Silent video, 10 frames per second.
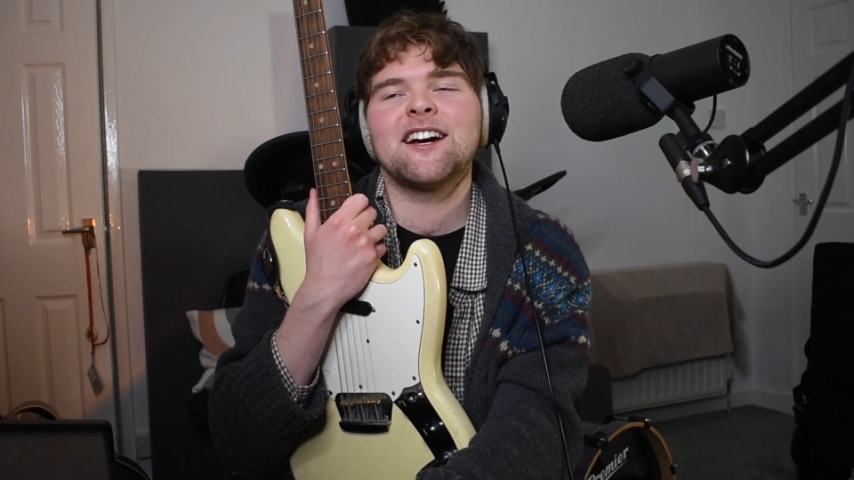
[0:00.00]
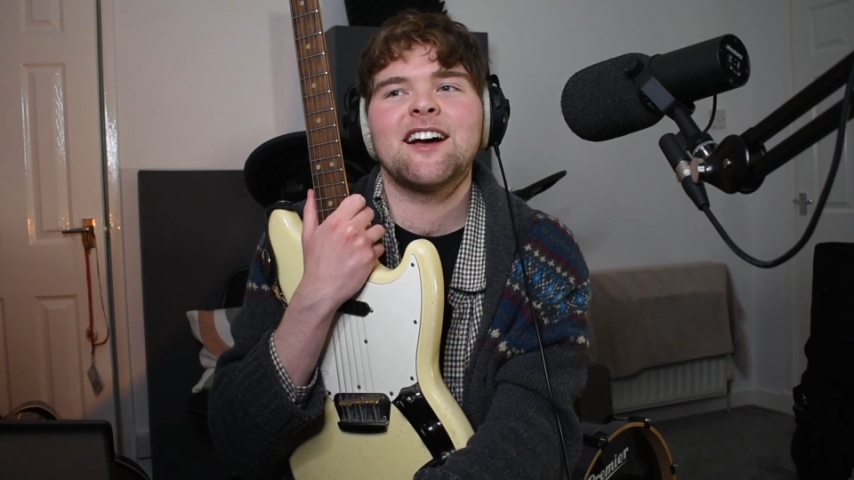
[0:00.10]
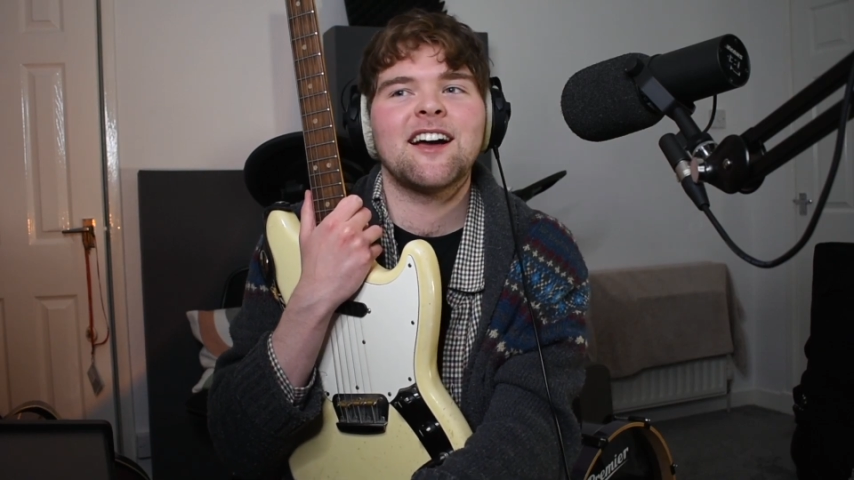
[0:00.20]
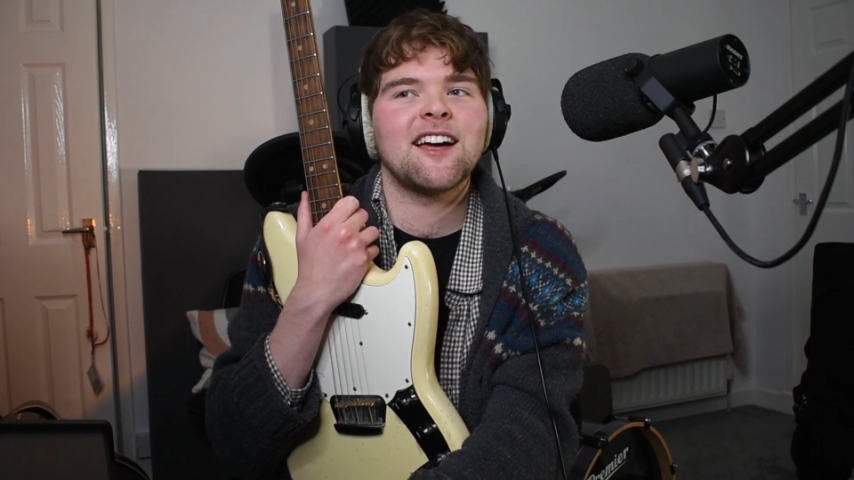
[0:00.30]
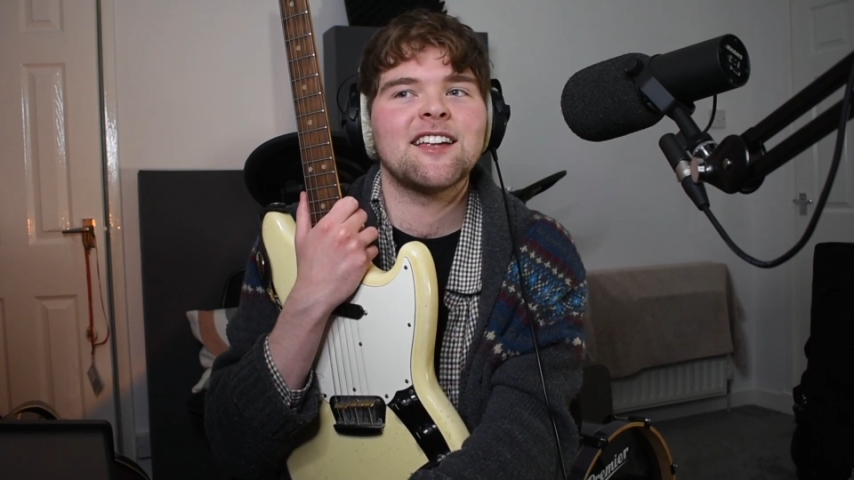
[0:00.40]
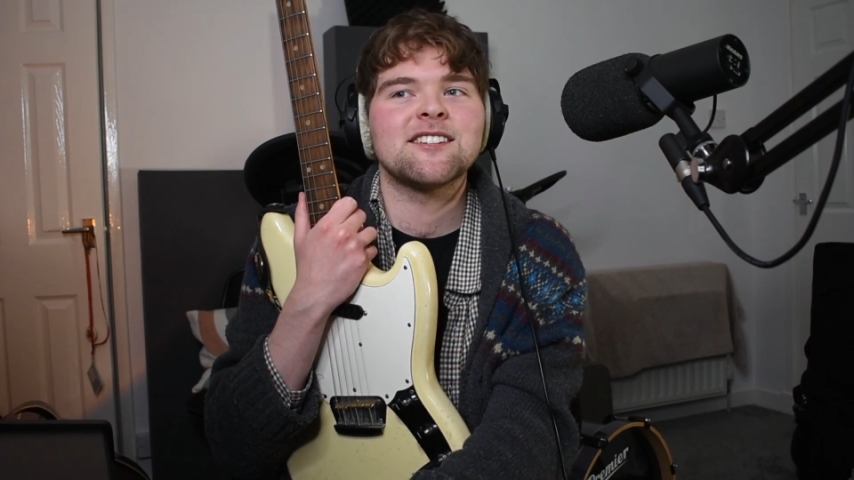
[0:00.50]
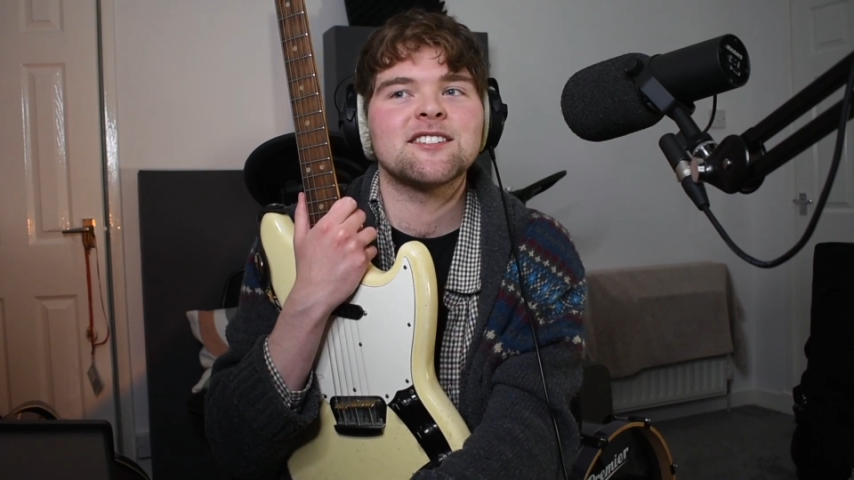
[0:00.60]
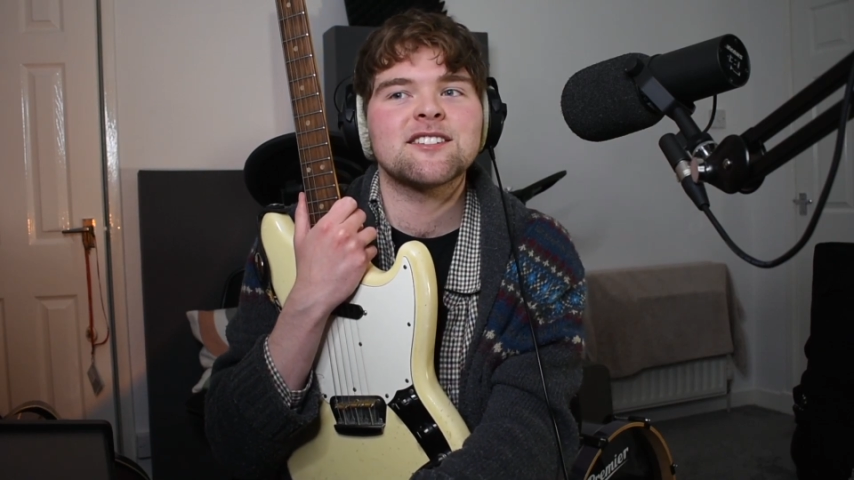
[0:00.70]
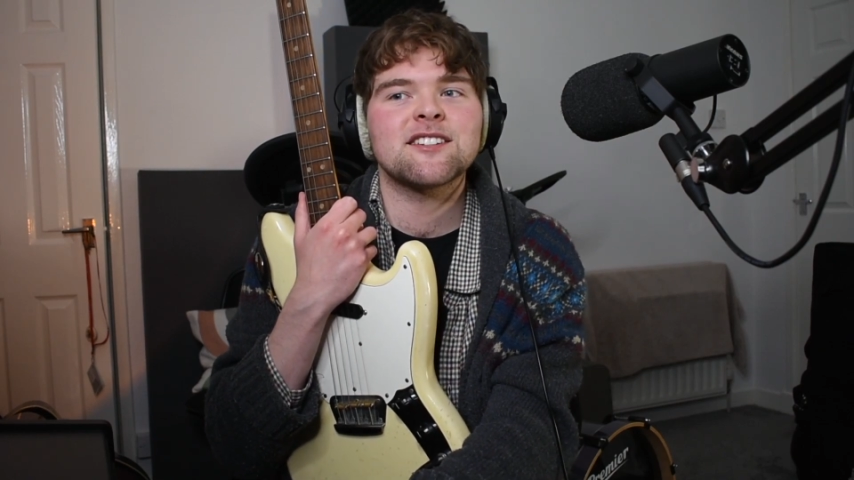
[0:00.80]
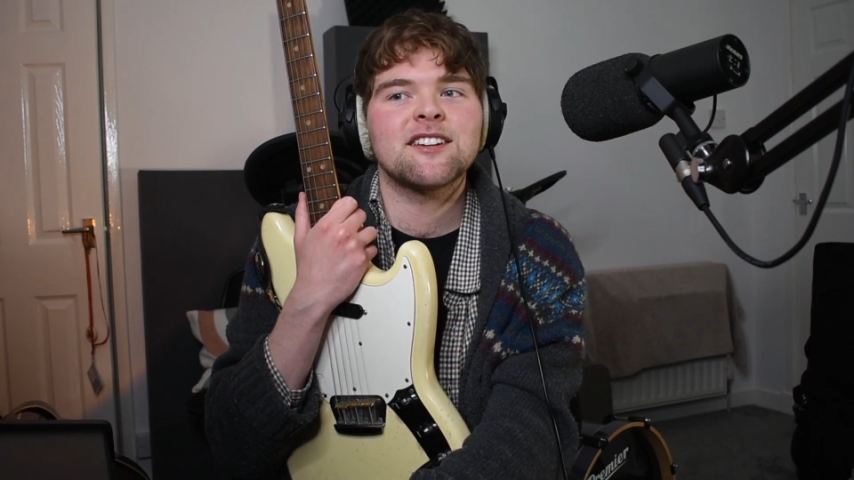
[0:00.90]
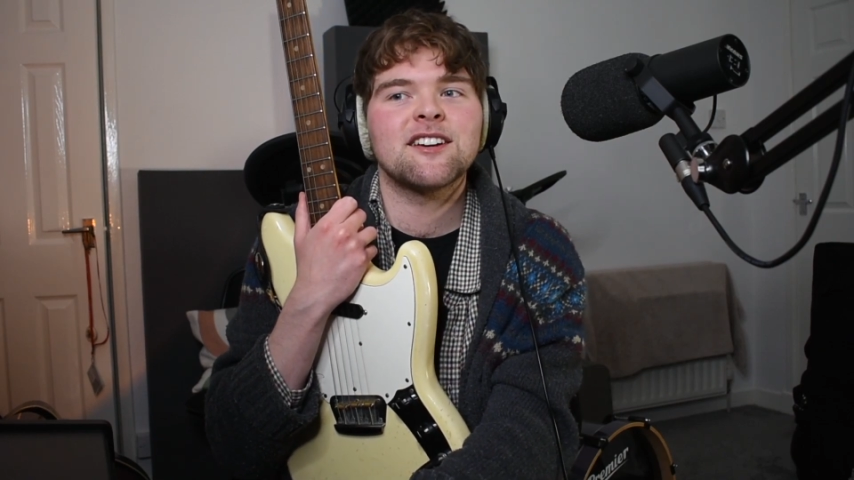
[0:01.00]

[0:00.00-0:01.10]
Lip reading: and